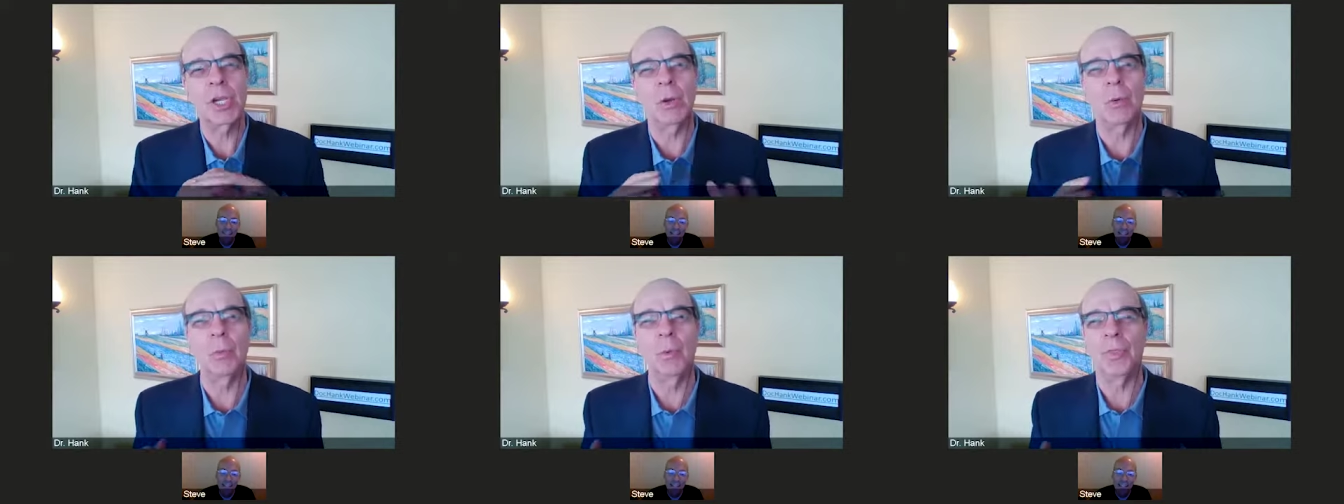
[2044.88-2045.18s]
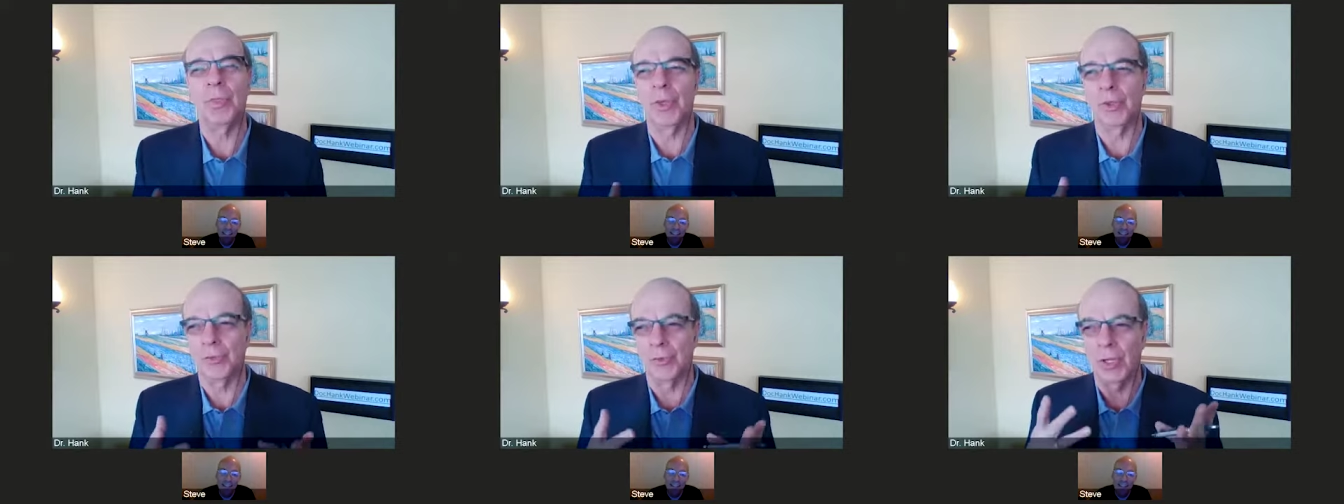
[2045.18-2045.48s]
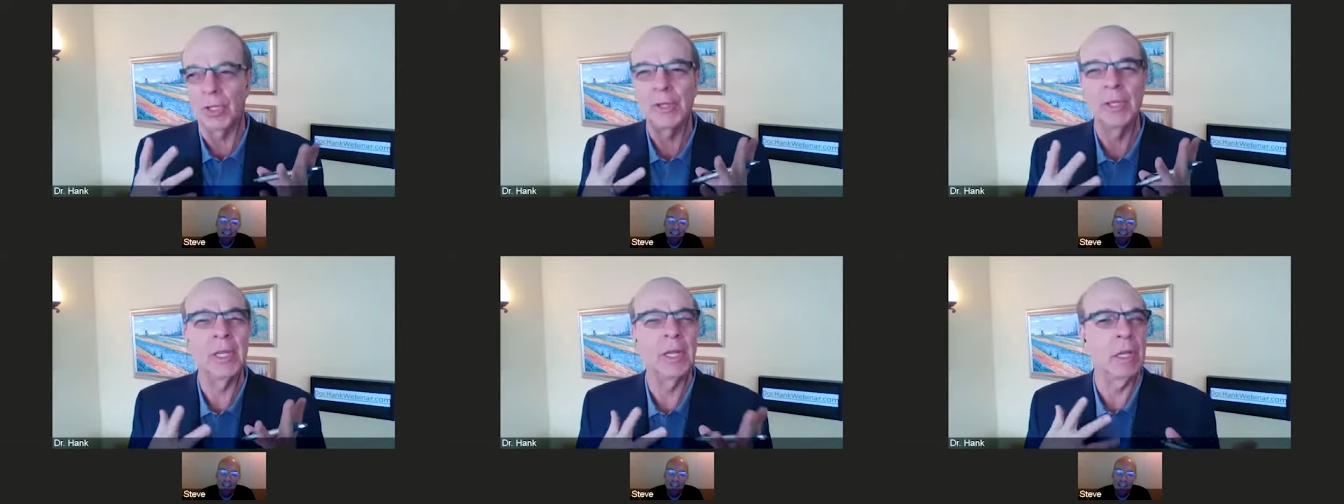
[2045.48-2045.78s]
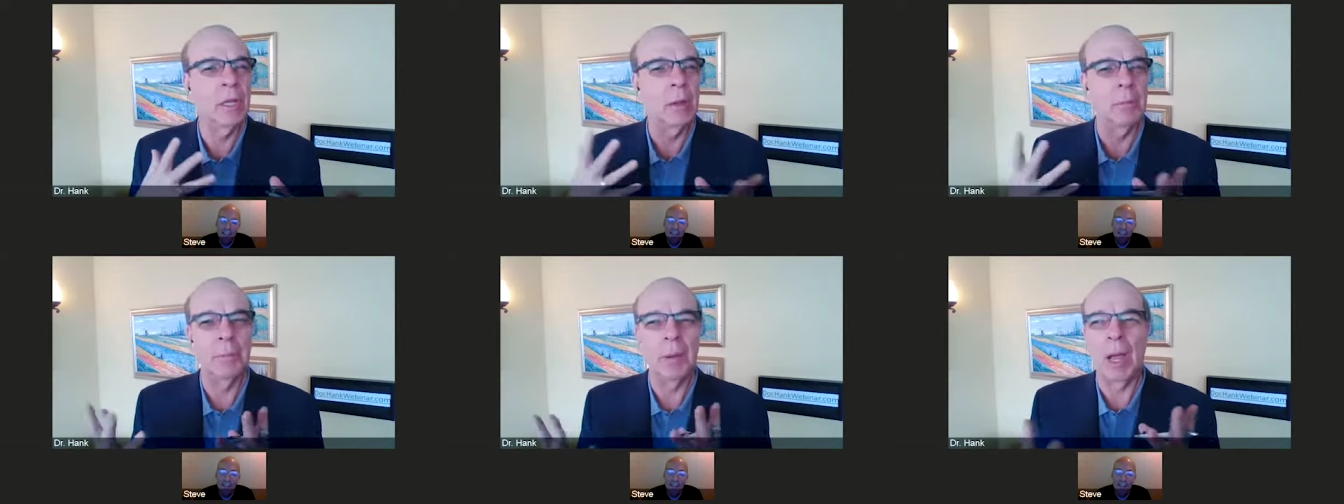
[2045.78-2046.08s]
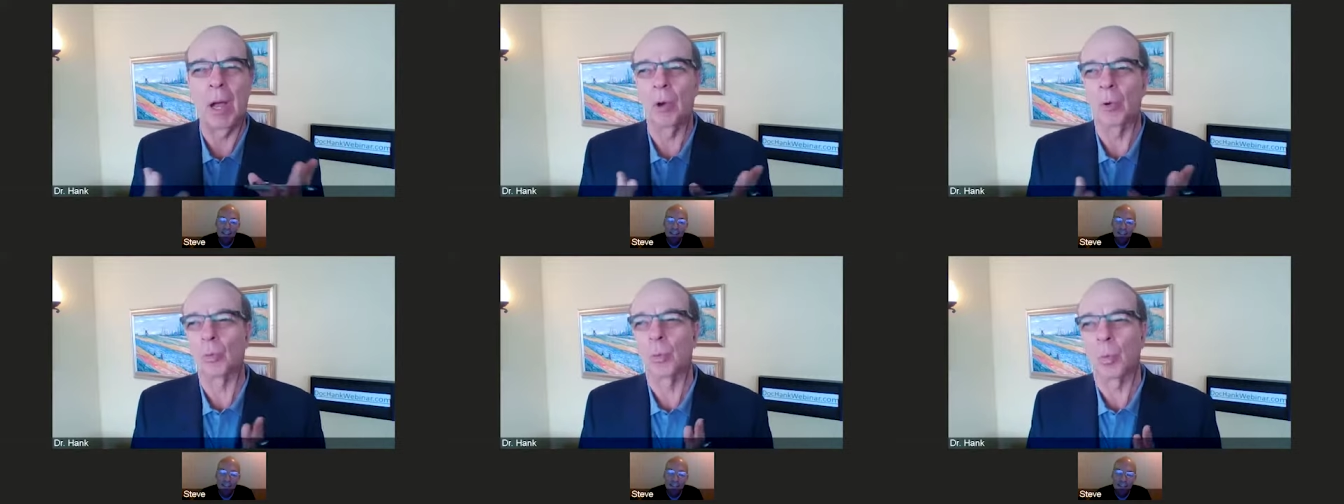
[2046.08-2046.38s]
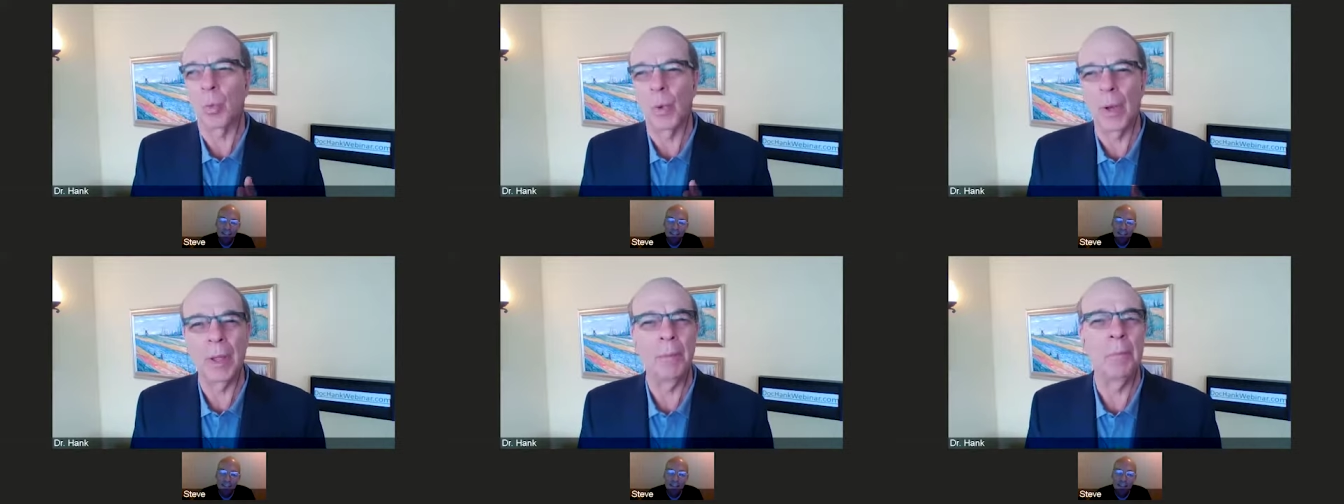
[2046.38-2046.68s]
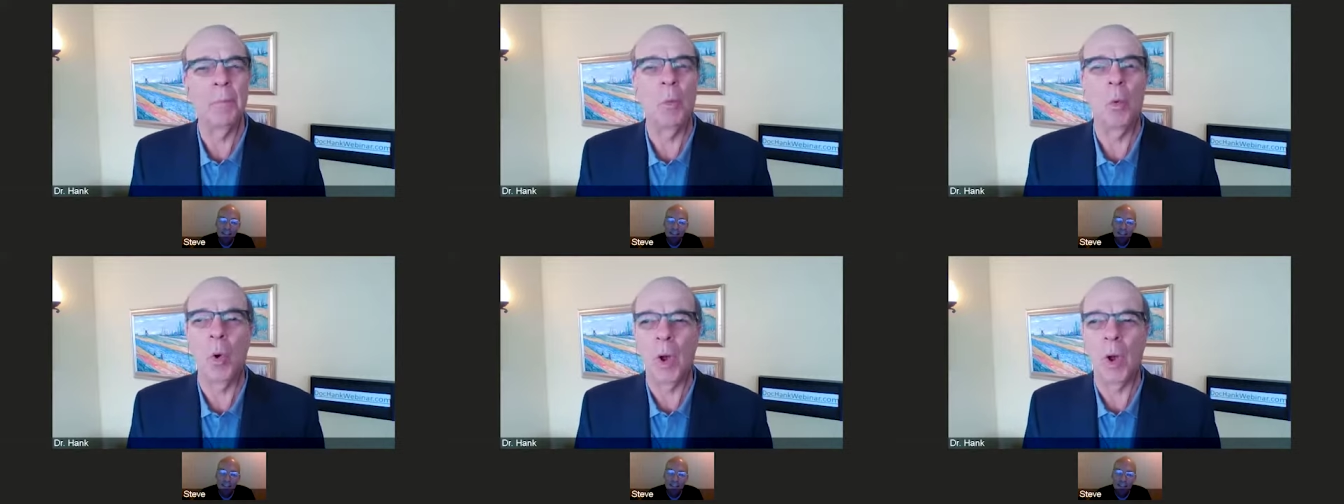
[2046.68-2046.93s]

share with us a little about R I M.